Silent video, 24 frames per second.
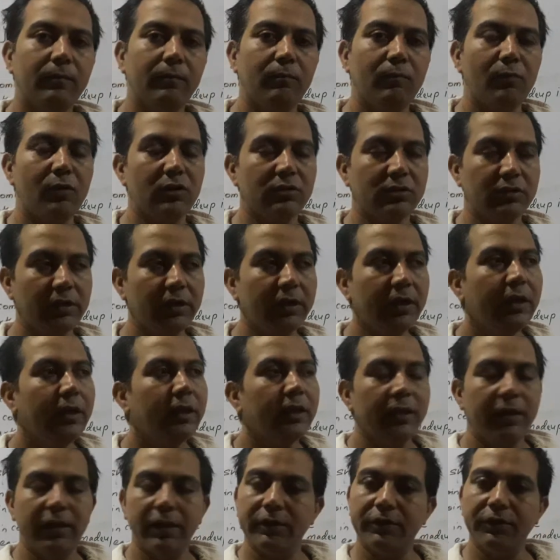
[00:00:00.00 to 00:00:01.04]
Mostly
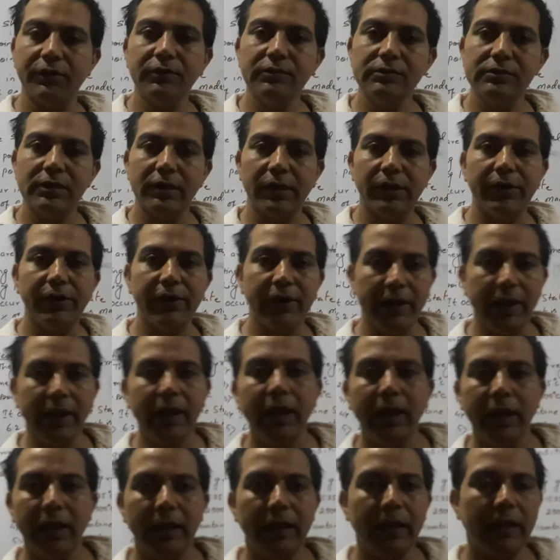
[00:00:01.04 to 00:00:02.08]
it is
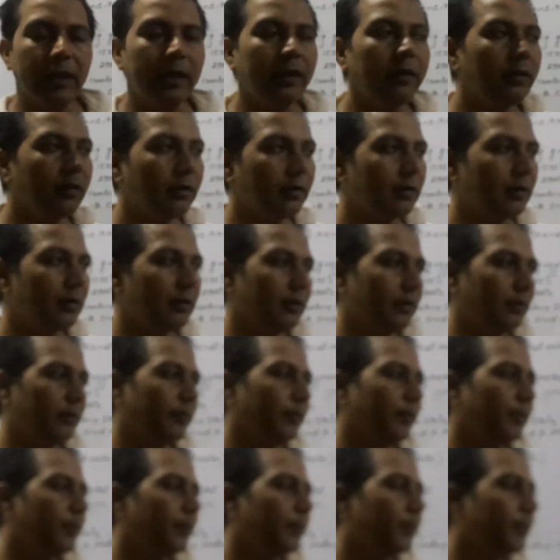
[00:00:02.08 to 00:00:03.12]
grey in color.
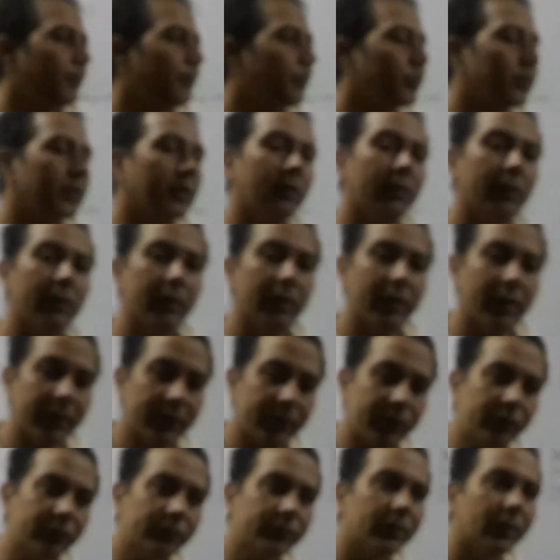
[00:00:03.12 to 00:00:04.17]

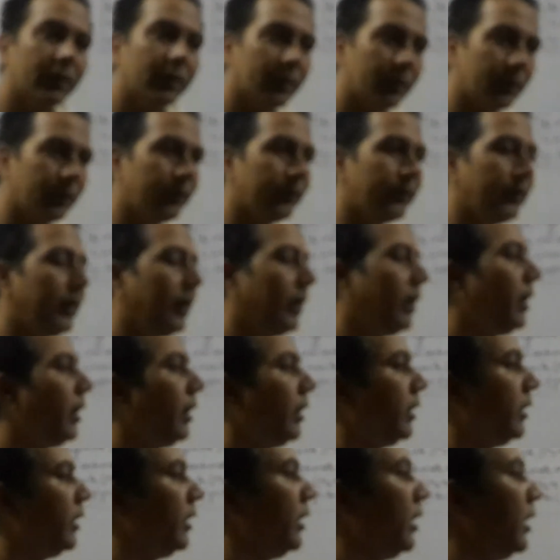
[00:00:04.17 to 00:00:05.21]
It is grey
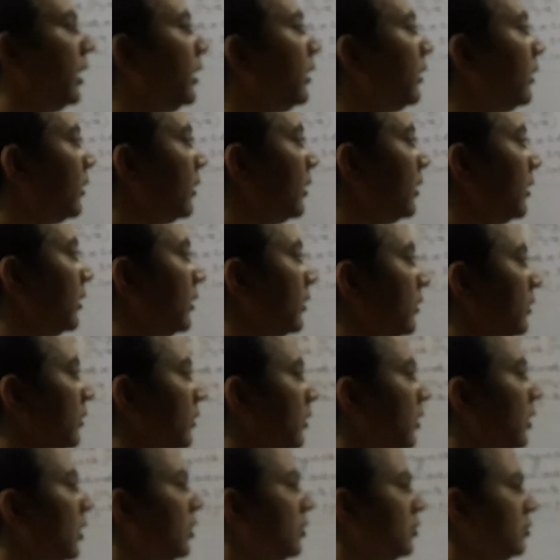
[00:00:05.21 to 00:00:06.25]
in color.
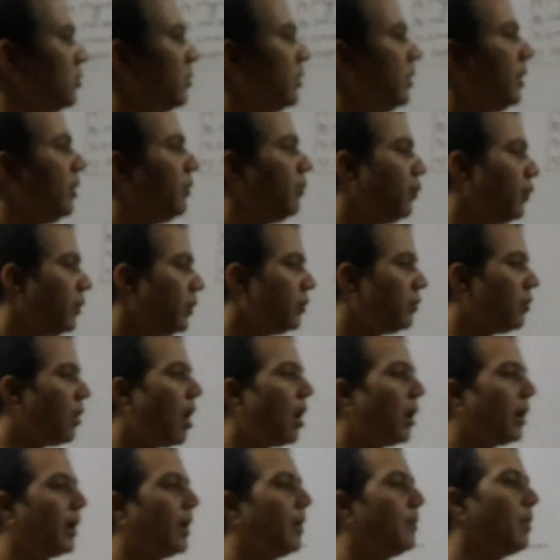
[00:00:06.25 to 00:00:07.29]
So if we
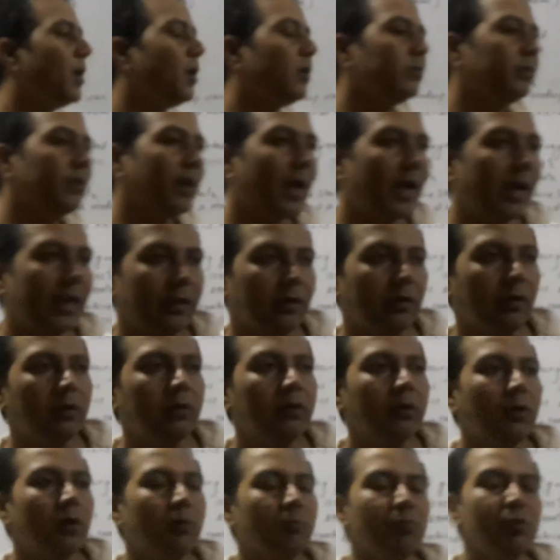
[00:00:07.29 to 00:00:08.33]
talk about the iron,
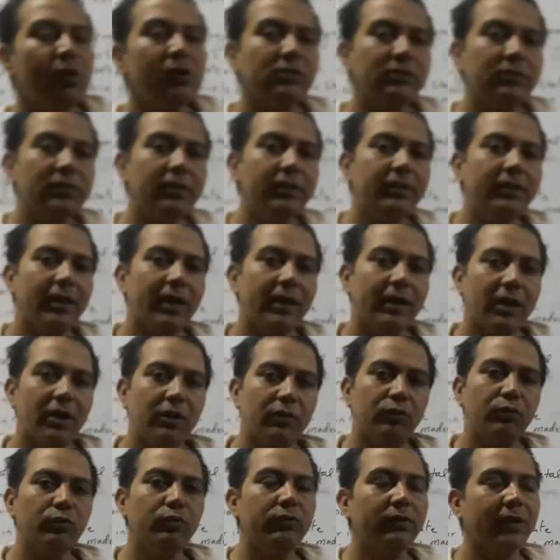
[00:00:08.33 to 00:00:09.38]
mostly there
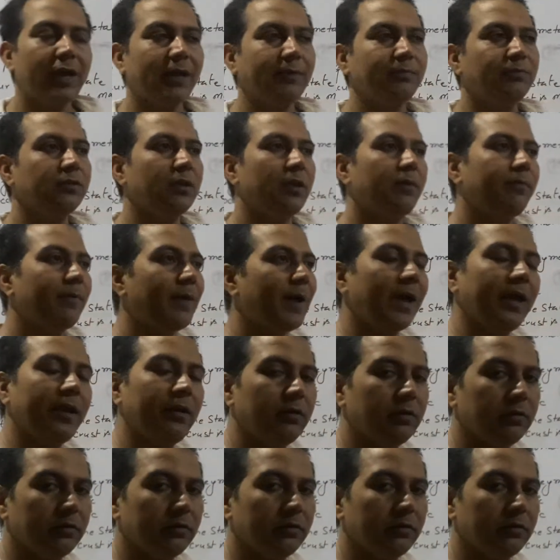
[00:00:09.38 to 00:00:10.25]
are two types of iron.